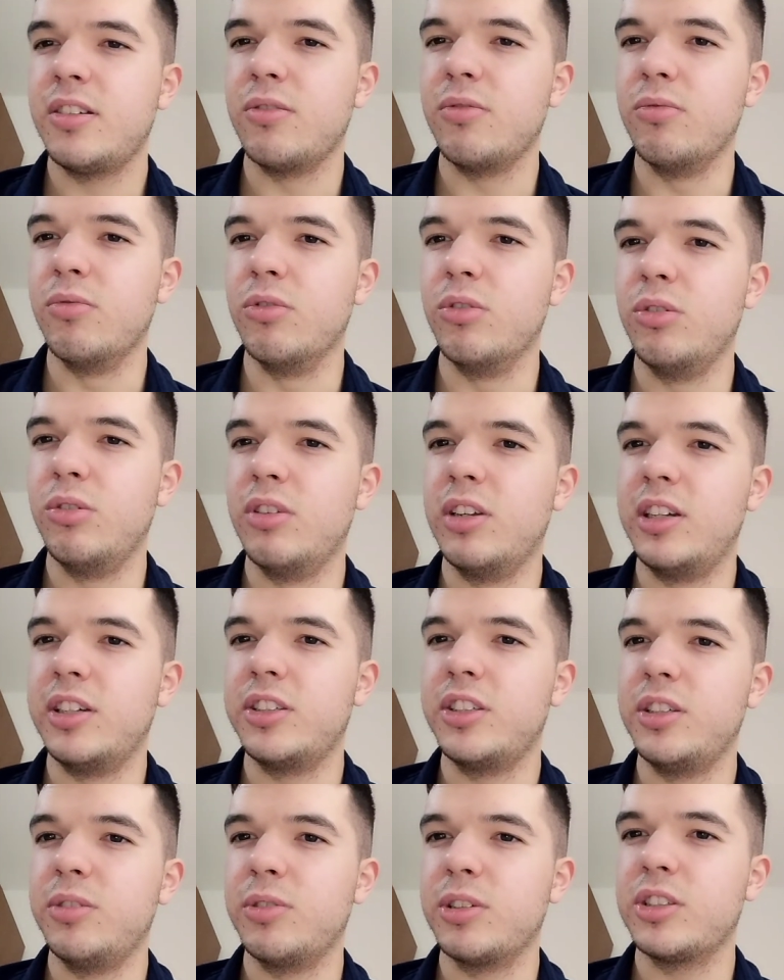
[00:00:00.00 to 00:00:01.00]
ruler.
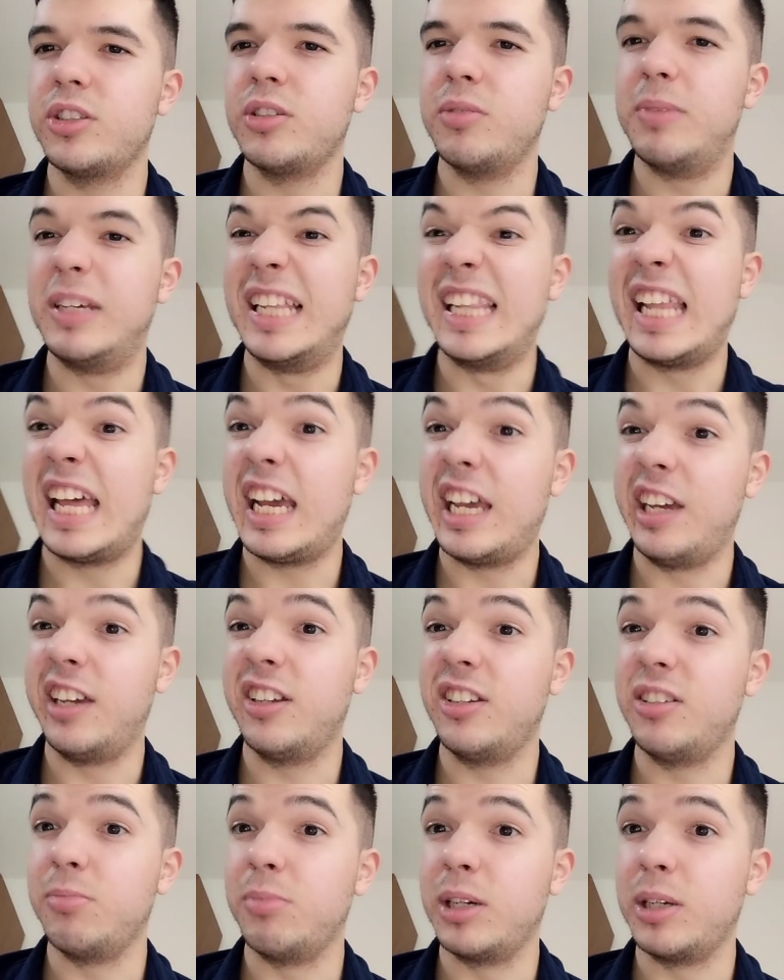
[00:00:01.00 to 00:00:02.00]
She wants to be
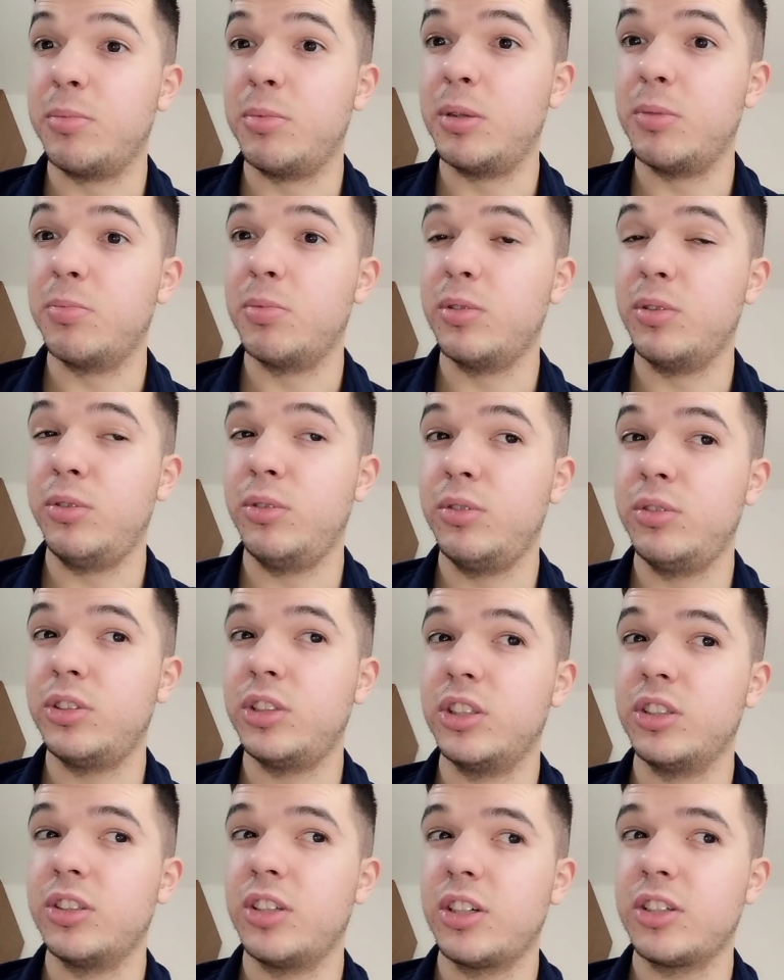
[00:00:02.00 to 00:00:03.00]
liked by people.
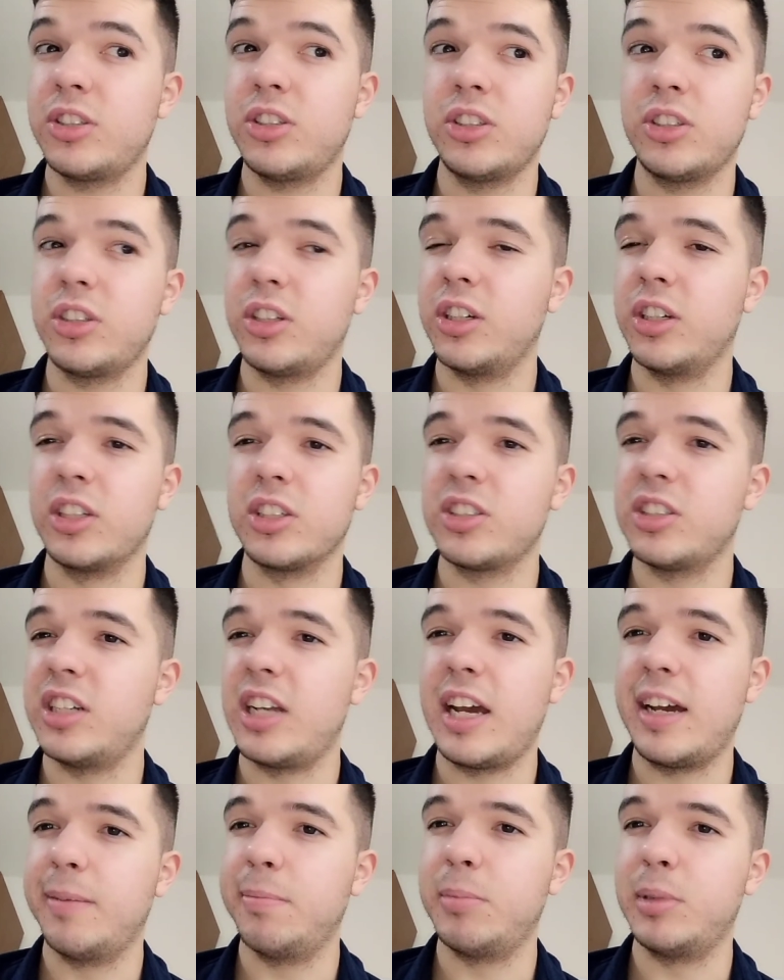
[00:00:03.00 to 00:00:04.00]
She's not just gonna
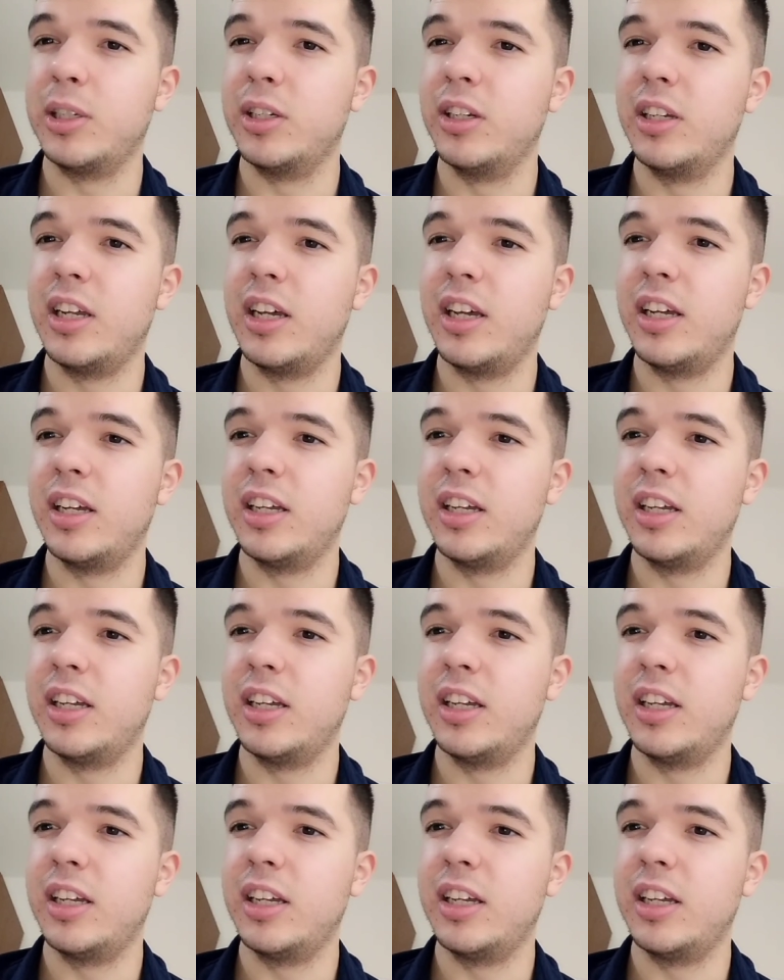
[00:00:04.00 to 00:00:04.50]
snap and